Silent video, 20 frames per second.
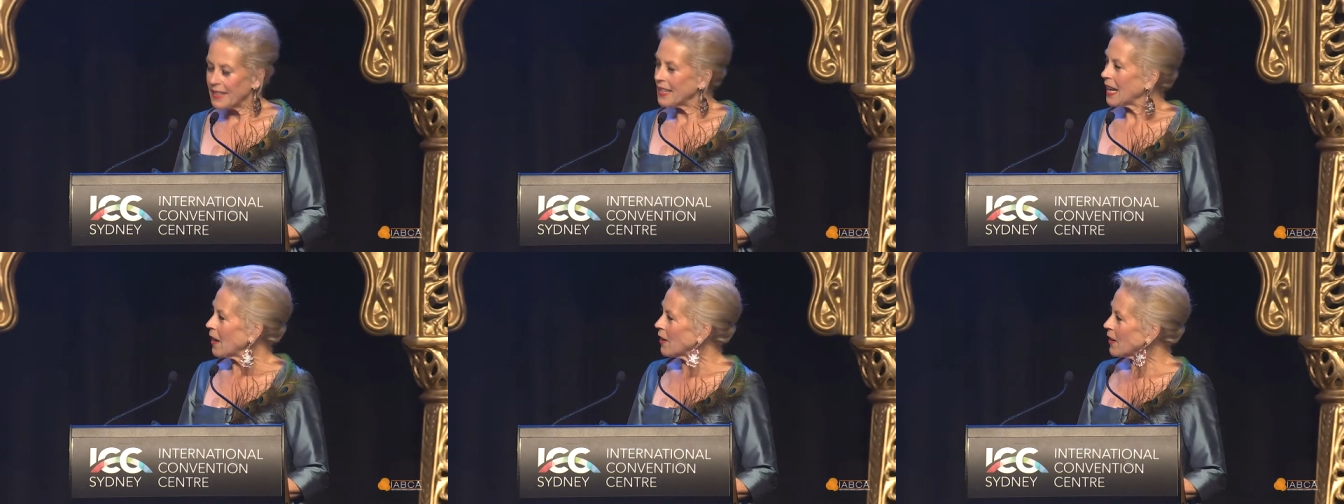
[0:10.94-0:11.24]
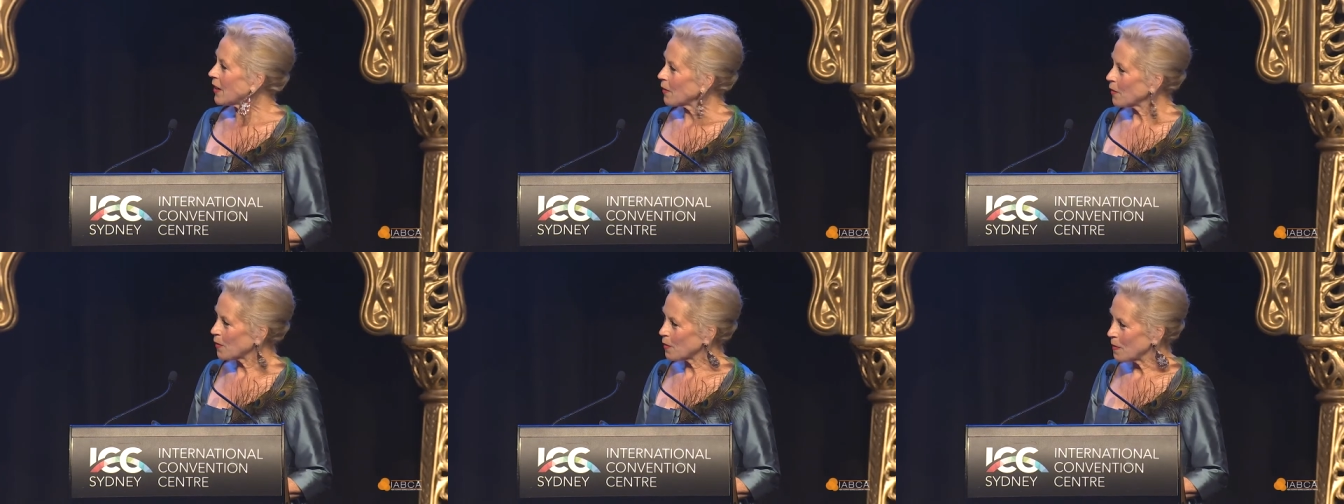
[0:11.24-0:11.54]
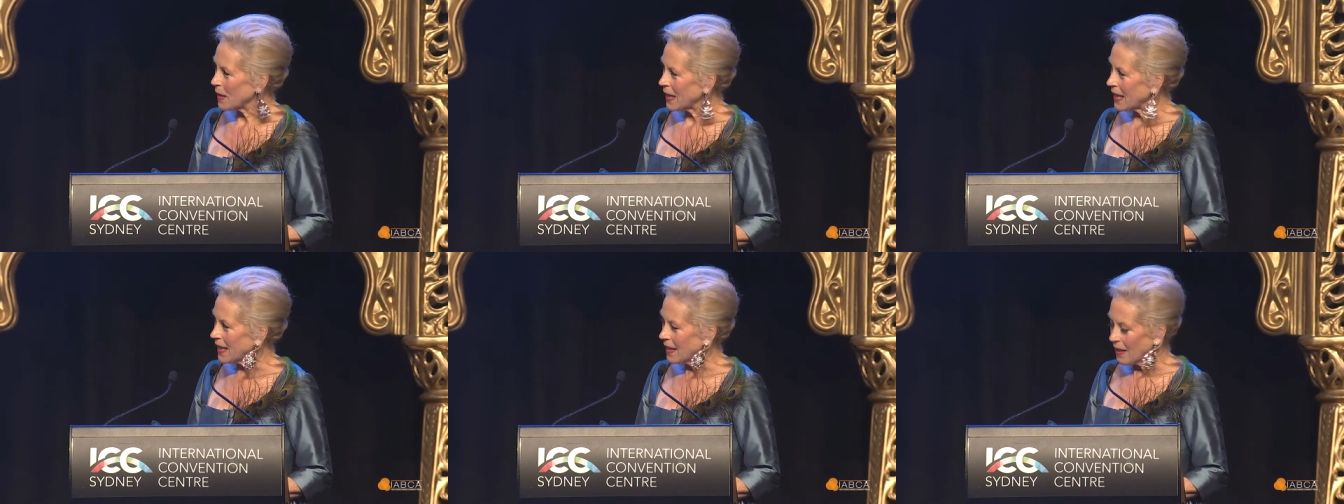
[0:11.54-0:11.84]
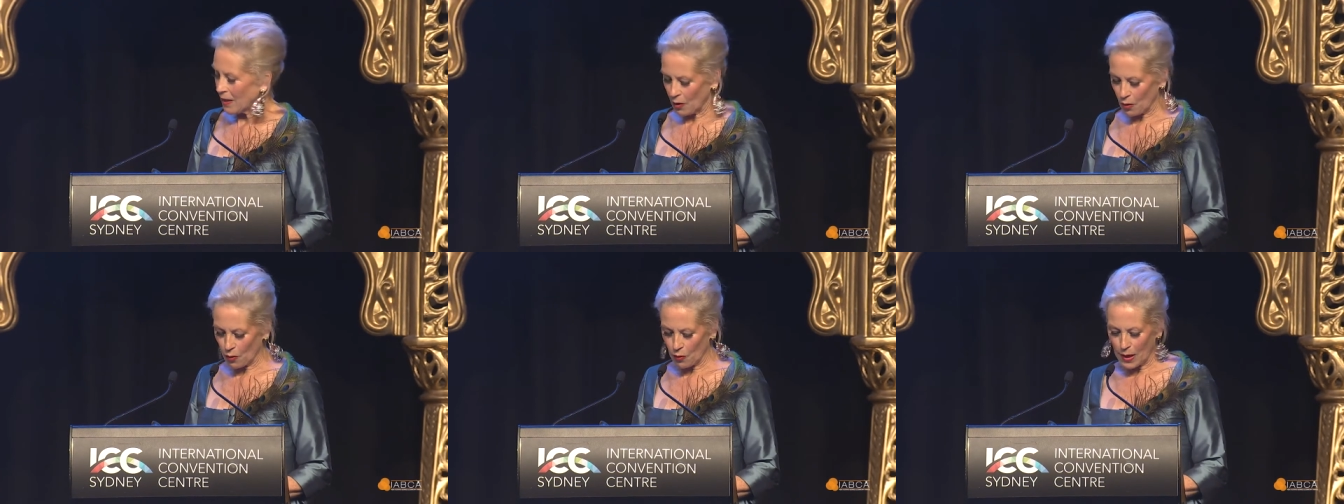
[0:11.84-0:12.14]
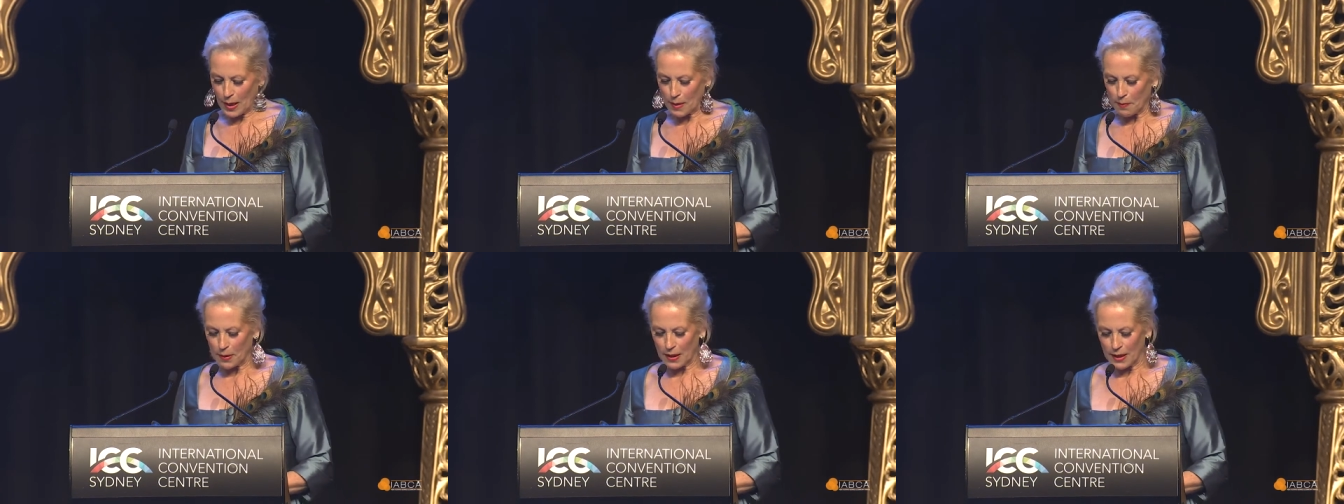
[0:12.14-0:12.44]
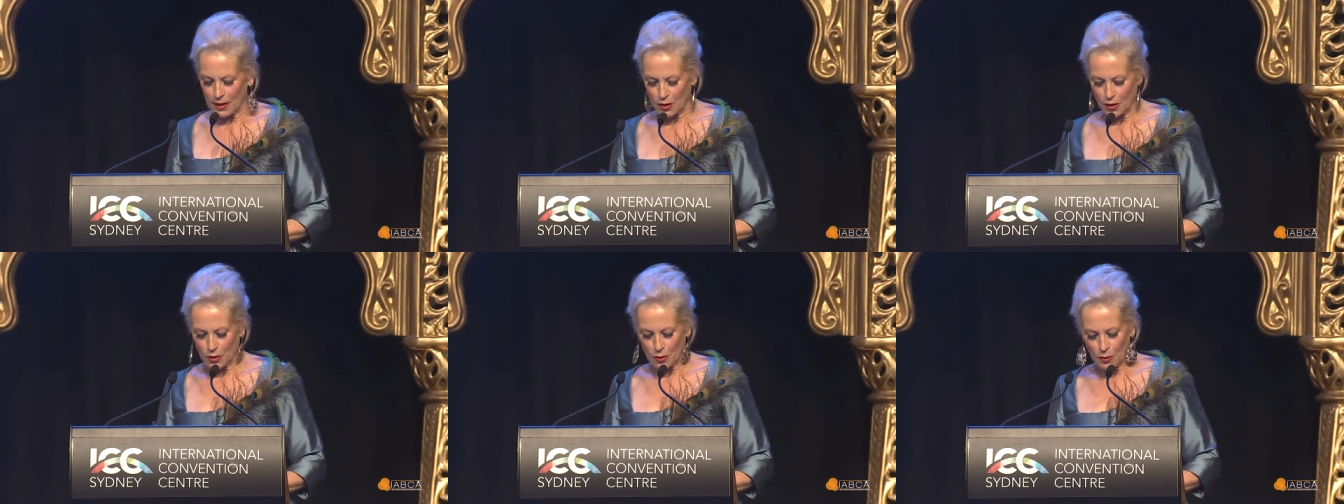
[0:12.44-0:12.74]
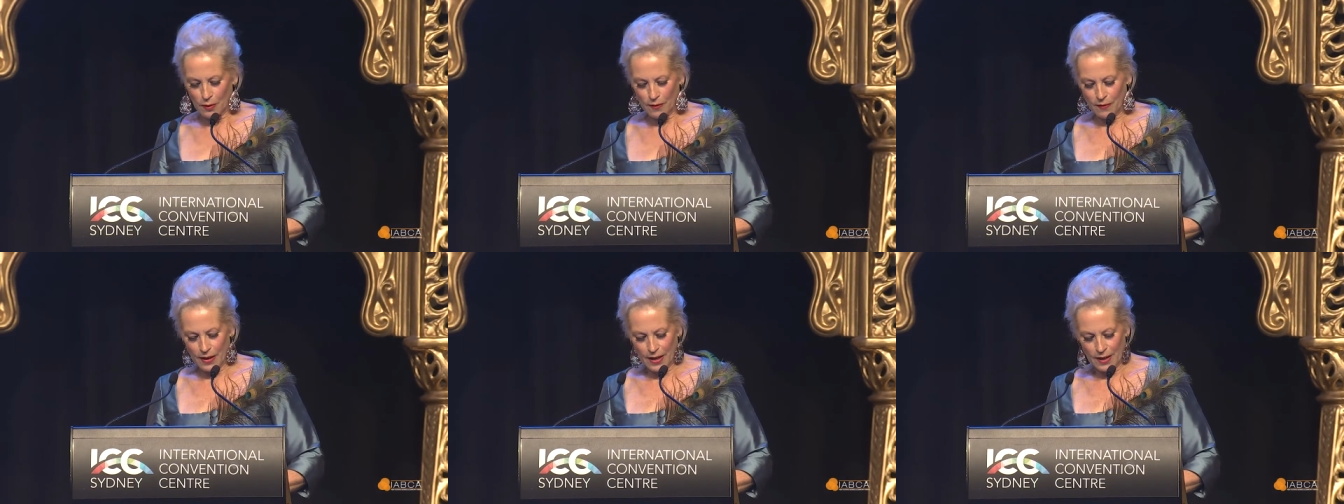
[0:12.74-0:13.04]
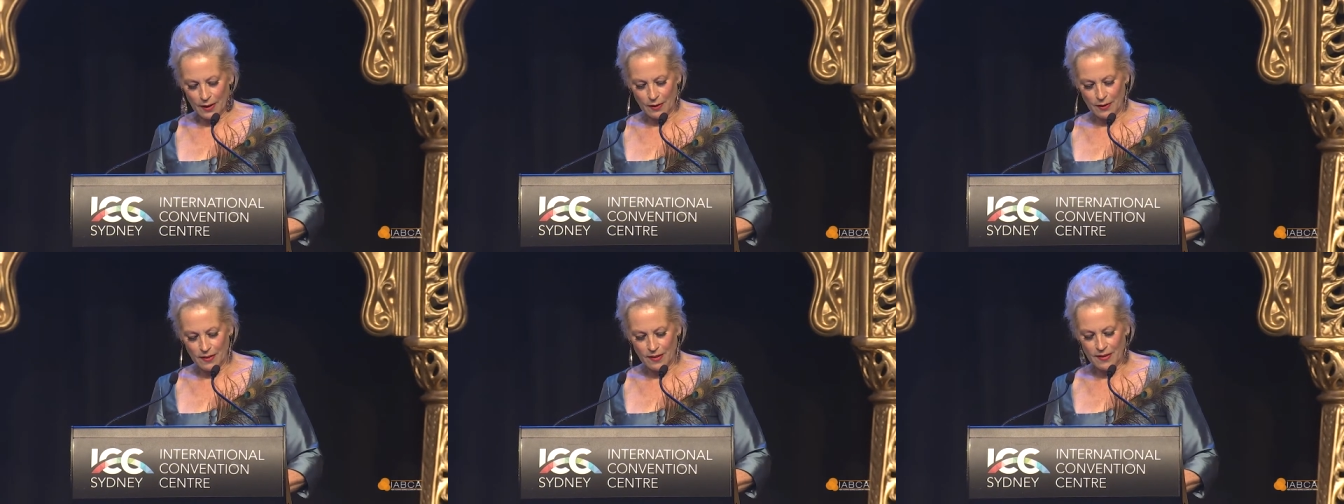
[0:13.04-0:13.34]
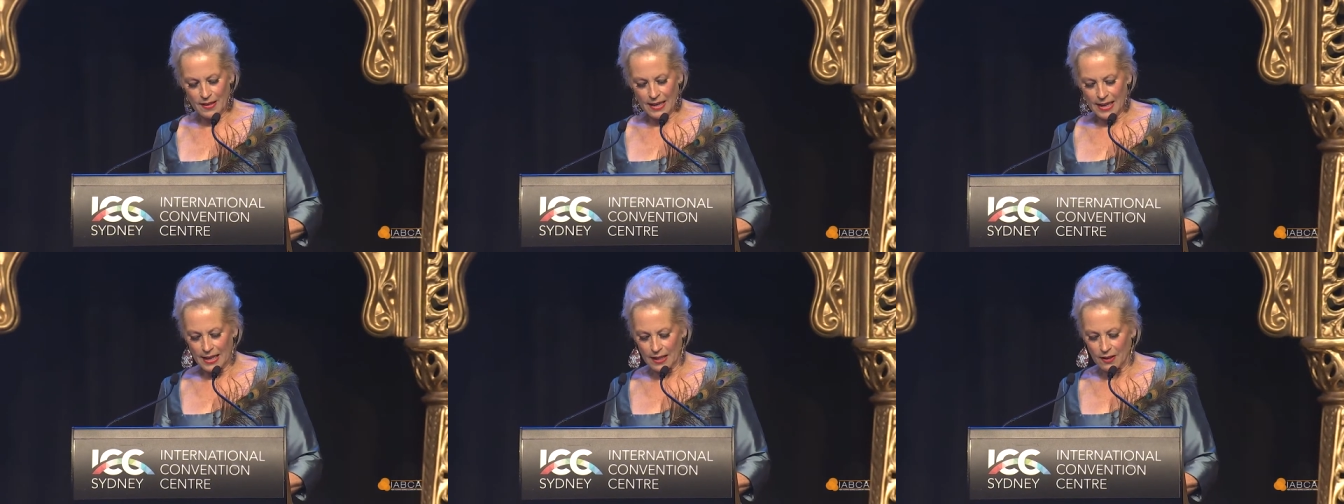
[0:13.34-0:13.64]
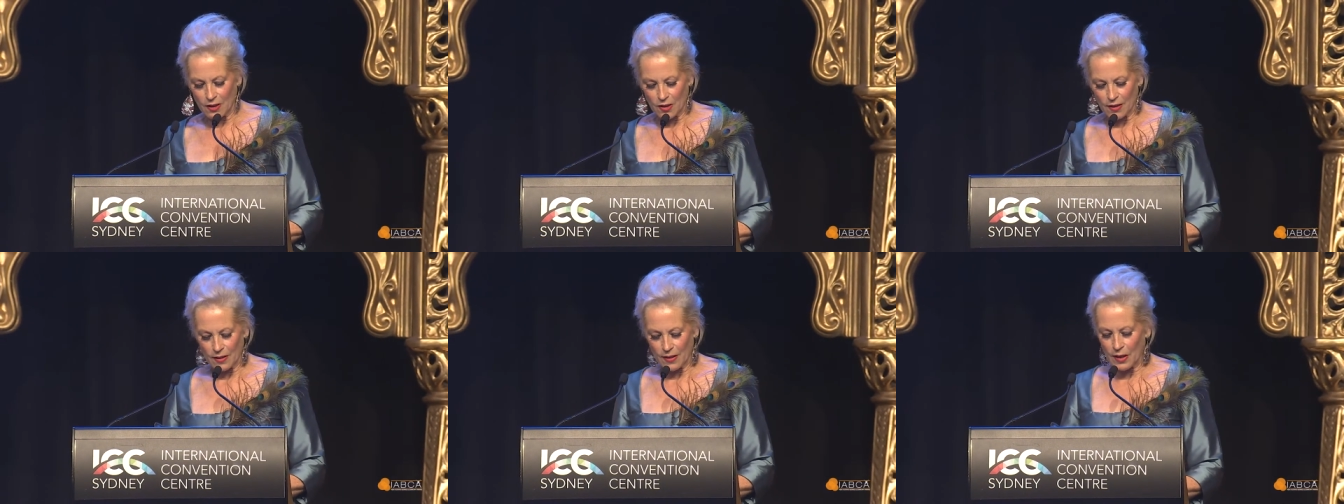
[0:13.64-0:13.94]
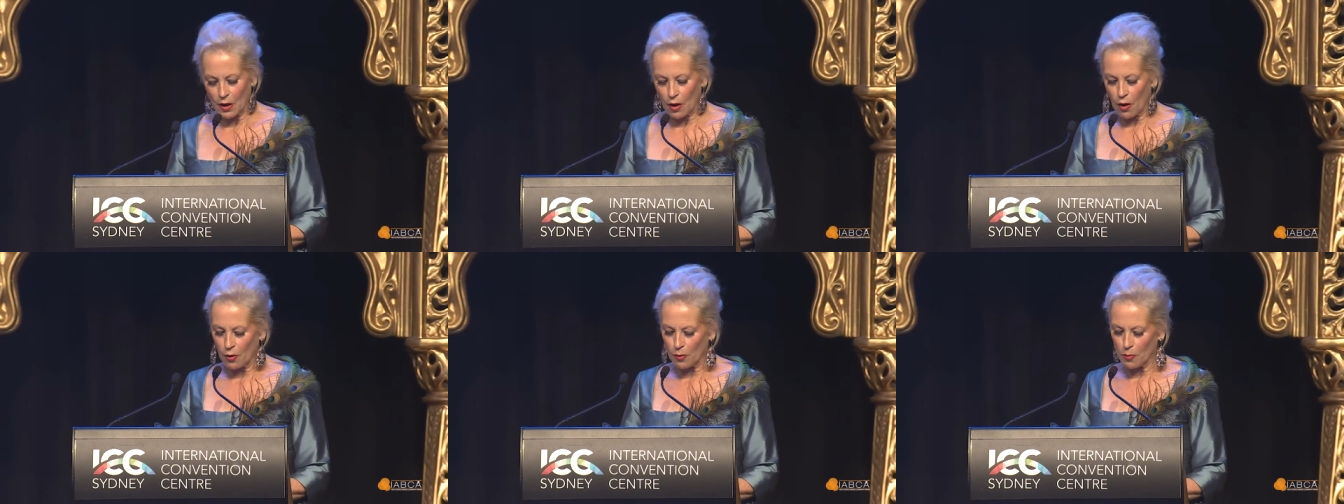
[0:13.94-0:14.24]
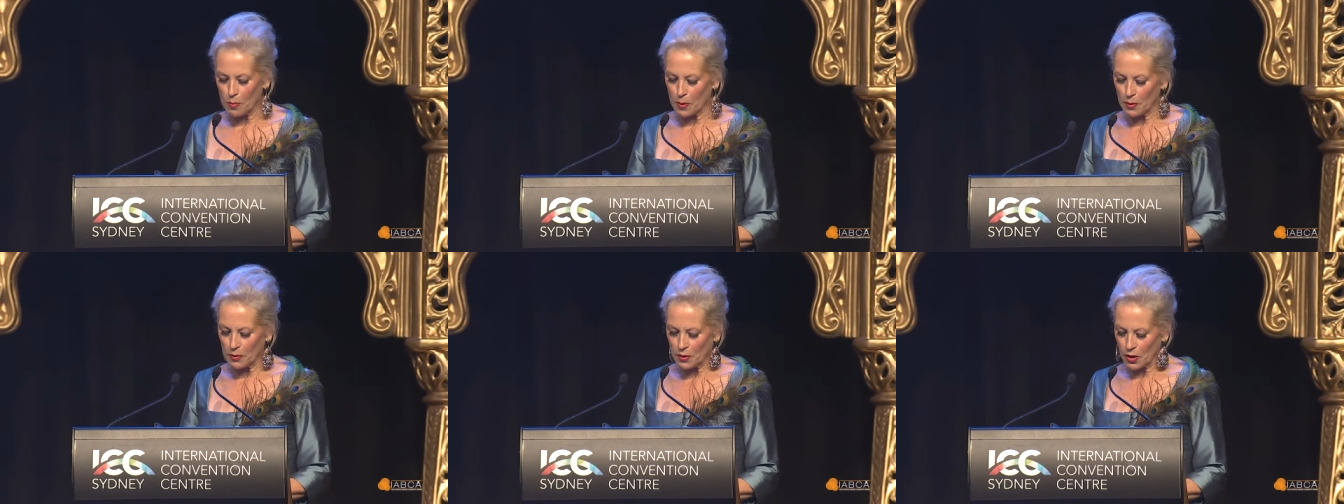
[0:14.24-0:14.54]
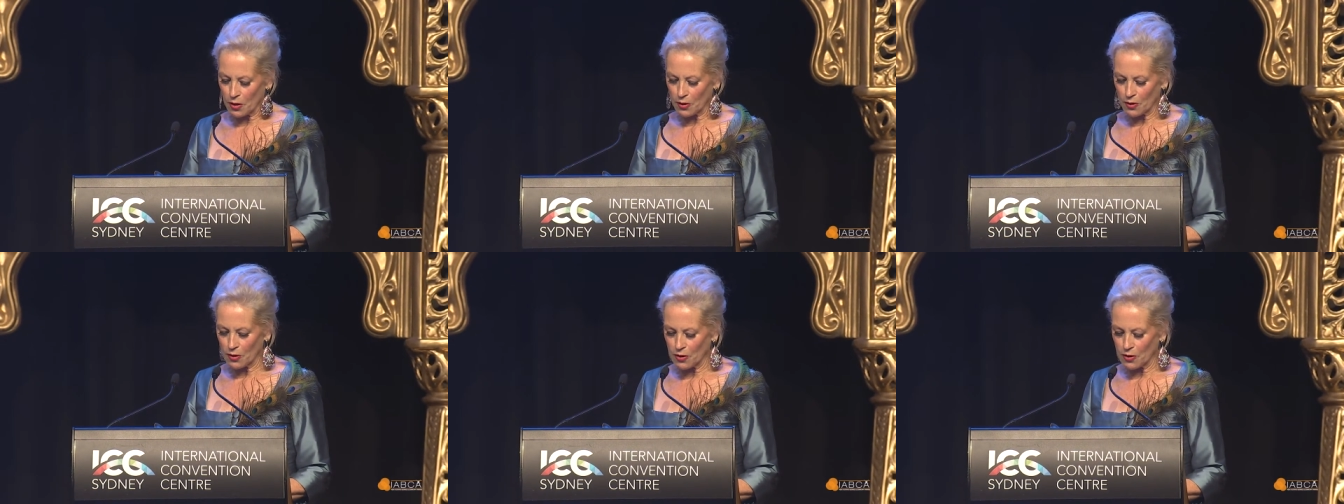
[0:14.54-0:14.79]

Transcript: now gives me great pleasure to invite on stage the Honourable Dr.